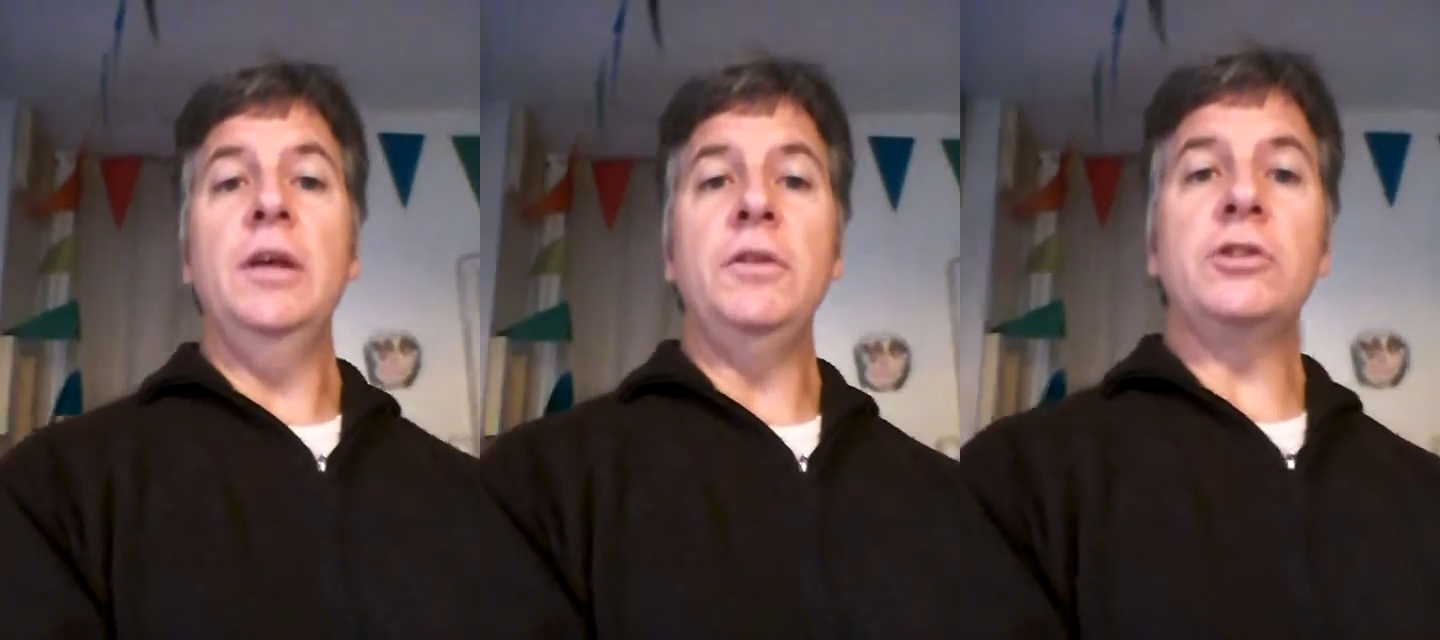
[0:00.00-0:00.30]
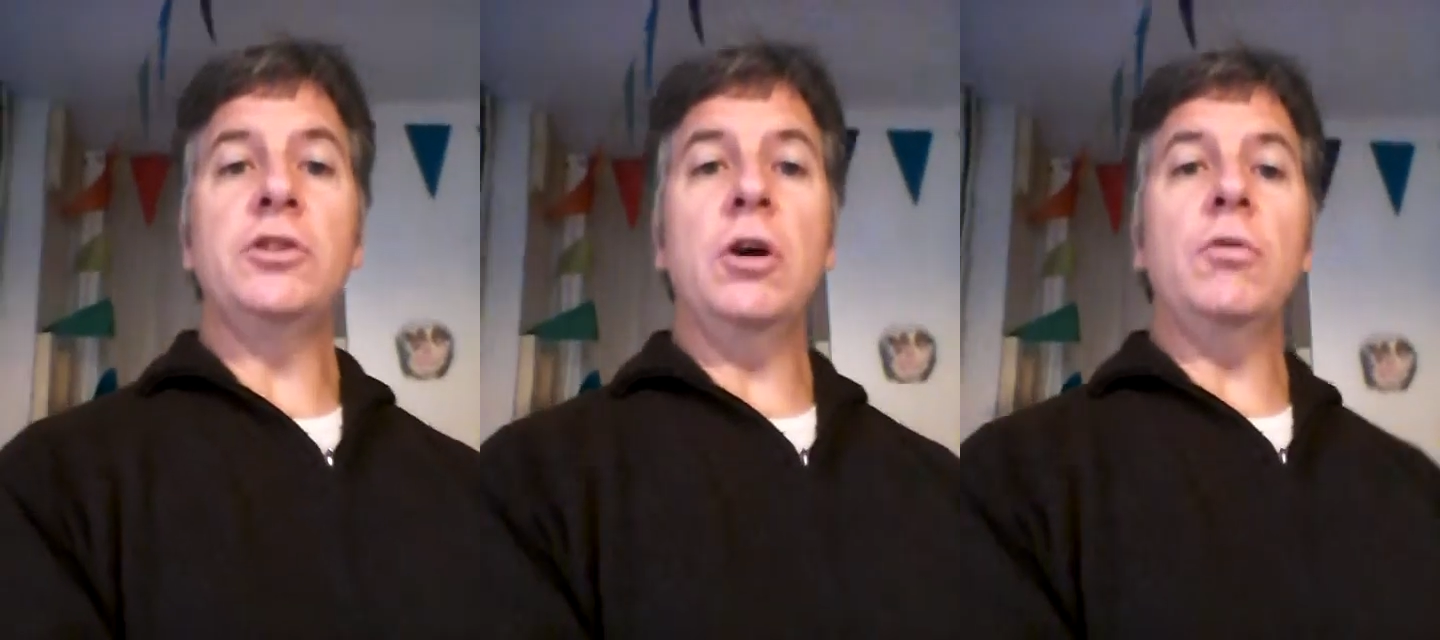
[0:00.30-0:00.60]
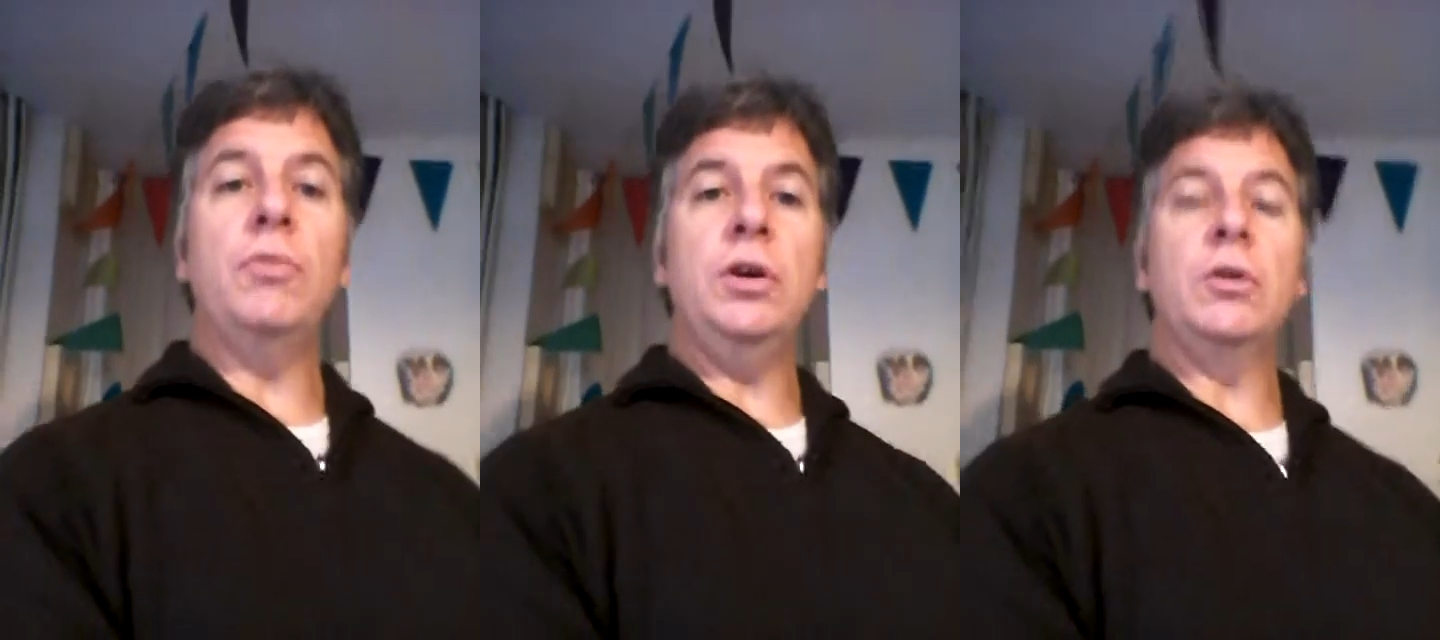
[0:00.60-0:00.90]
there's no
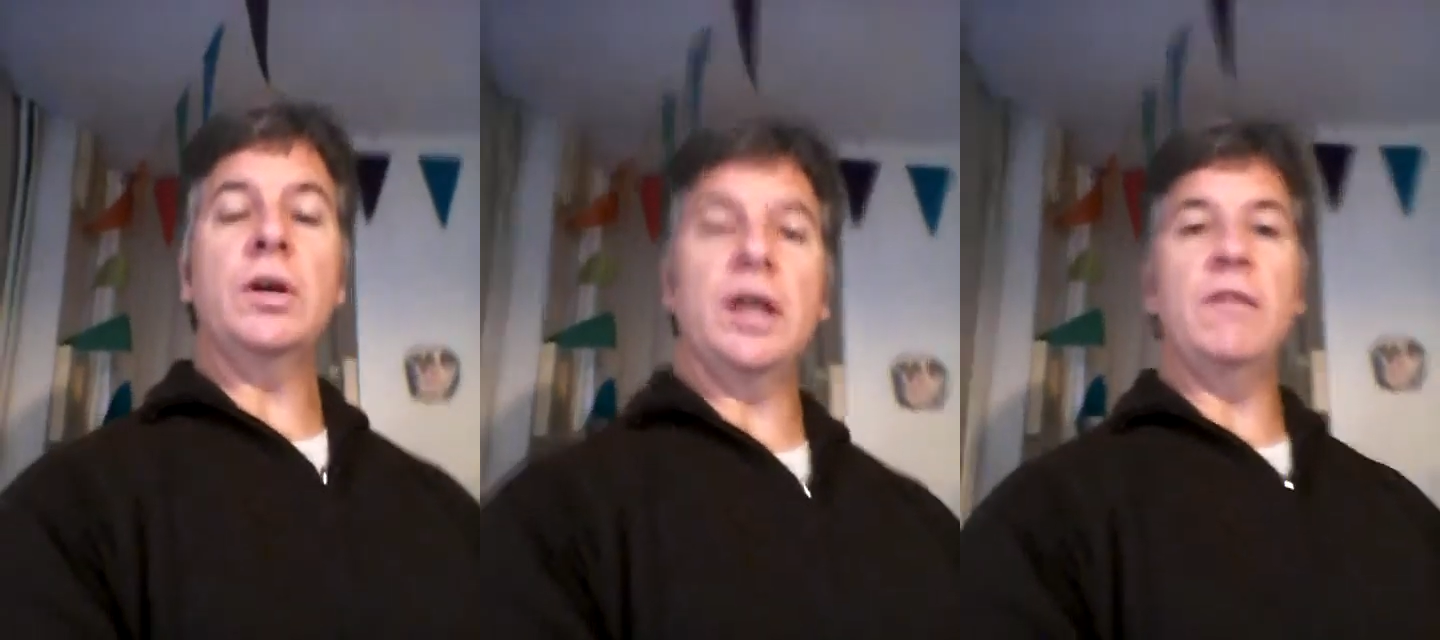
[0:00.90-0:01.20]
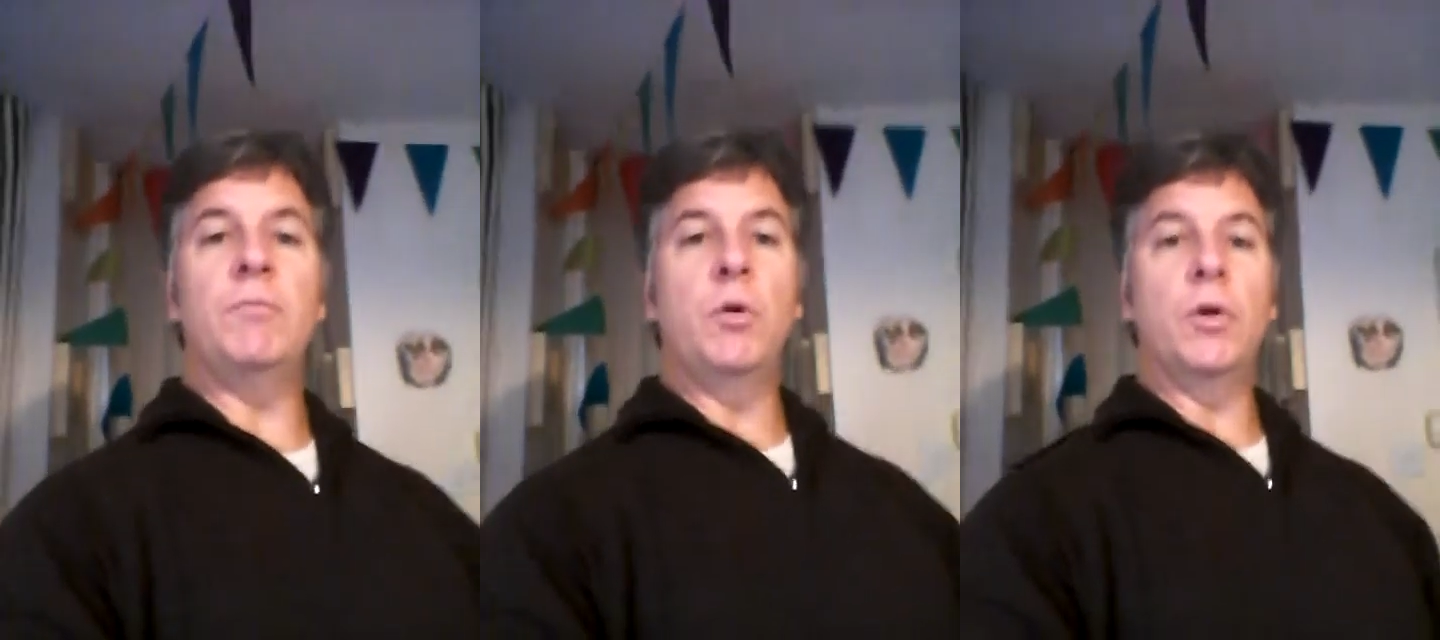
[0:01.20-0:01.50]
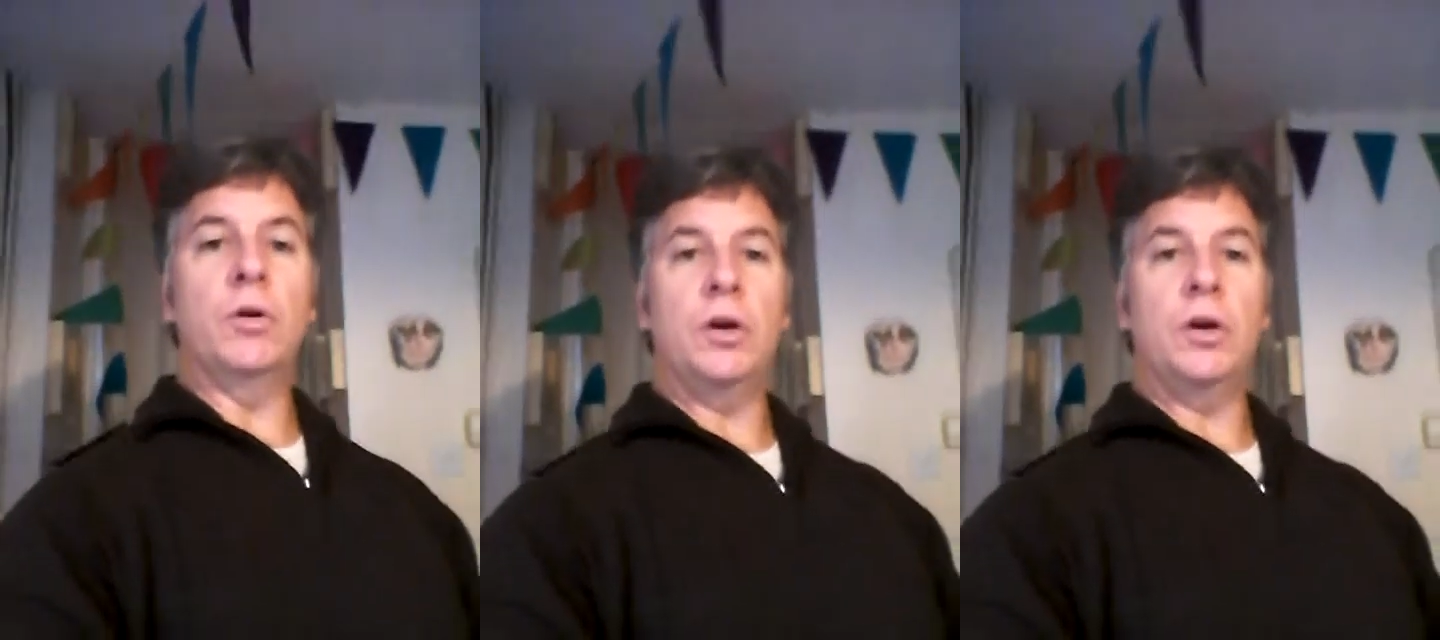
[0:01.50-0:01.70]
real kind of moral